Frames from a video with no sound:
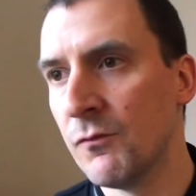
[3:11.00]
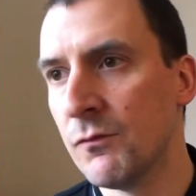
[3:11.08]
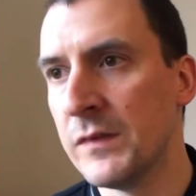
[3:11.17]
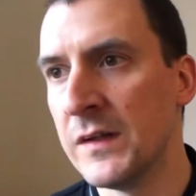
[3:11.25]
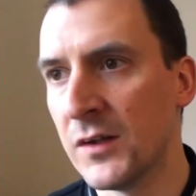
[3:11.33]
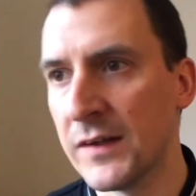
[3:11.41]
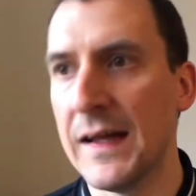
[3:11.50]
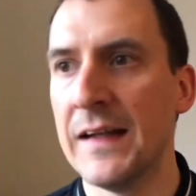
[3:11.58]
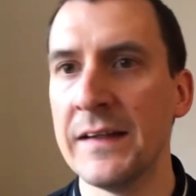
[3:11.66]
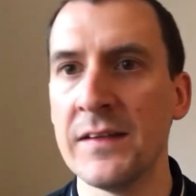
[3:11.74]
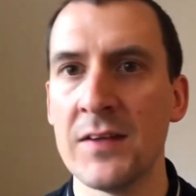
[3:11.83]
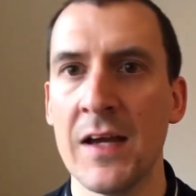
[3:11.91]
you look at that
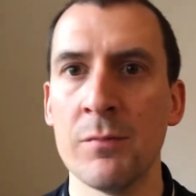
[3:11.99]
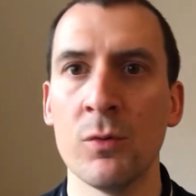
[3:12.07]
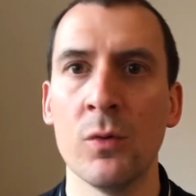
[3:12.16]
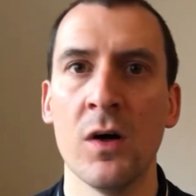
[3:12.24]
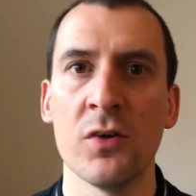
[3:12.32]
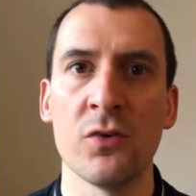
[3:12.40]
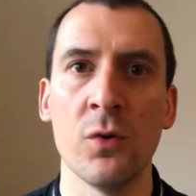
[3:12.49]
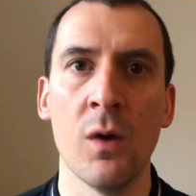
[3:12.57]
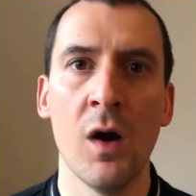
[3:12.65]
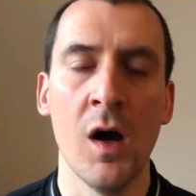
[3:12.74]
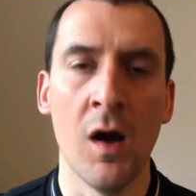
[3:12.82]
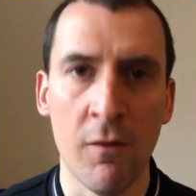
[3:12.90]
league table, Arsenal
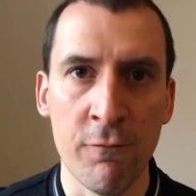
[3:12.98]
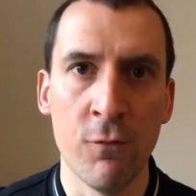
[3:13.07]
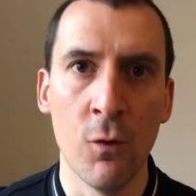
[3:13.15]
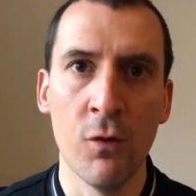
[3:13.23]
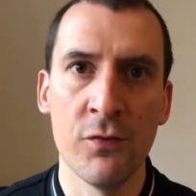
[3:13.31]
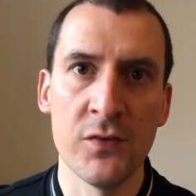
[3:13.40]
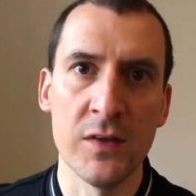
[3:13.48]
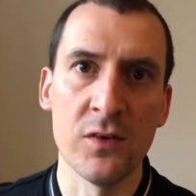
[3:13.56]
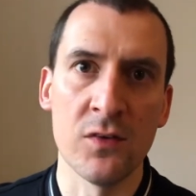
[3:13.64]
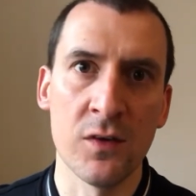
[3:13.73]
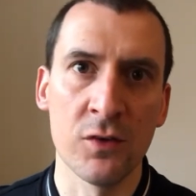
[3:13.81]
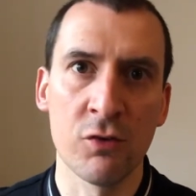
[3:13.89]
are fourth
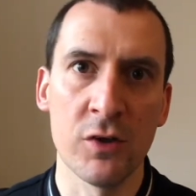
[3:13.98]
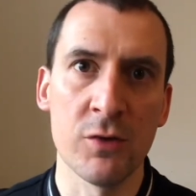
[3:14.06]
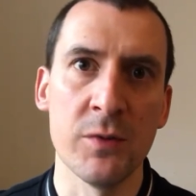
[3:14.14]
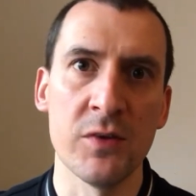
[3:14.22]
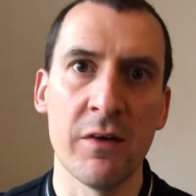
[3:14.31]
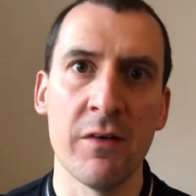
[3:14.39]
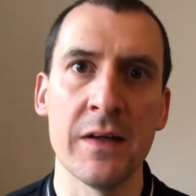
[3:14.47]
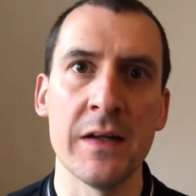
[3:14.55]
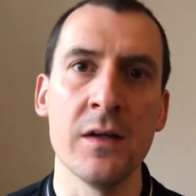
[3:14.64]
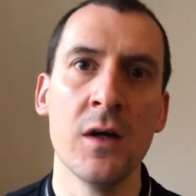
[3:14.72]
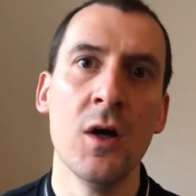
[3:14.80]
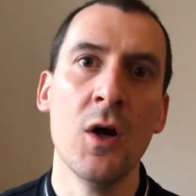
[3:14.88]
since Christmas. They're
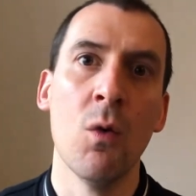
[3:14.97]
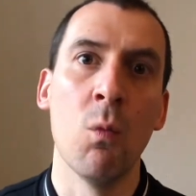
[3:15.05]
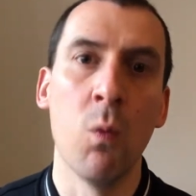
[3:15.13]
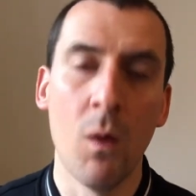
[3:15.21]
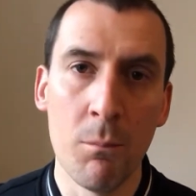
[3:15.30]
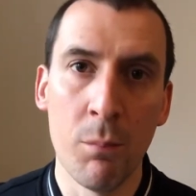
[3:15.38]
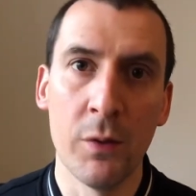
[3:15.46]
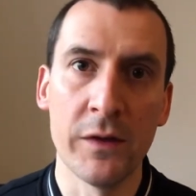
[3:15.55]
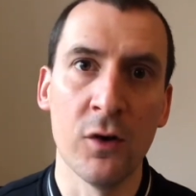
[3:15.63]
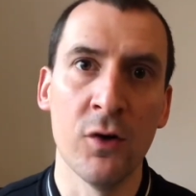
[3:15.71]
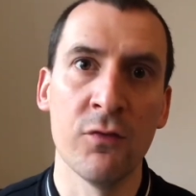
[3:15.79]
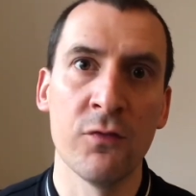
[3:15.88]
only 1
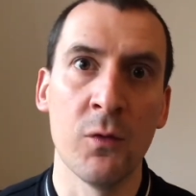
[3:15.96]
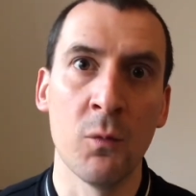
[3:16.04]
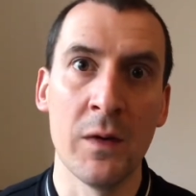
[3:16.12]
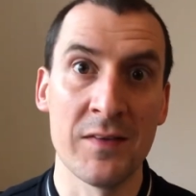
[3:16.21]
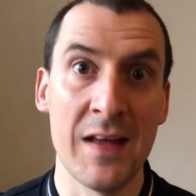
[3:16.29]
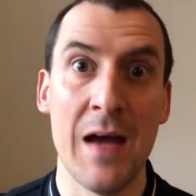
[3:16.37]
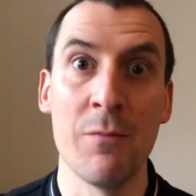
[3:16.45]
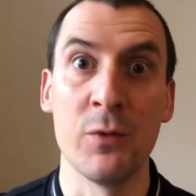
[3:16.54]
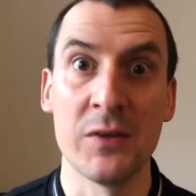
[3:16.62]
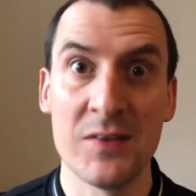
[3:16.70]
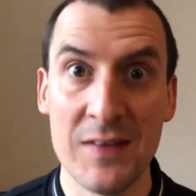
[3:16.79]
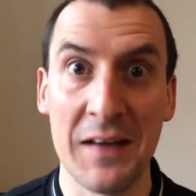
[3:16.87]
point off West Ham, who
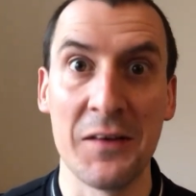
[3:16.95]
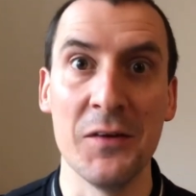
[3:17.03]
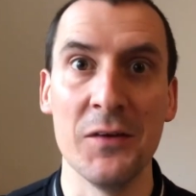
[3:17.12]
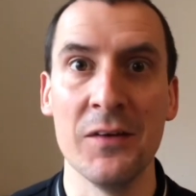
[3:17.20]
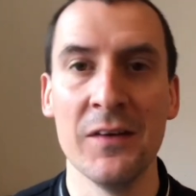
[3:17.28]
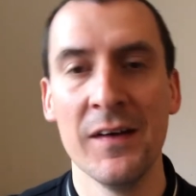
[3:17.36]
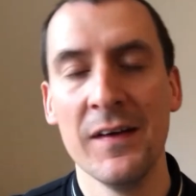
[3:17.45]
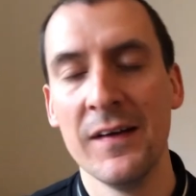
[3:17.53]
was second.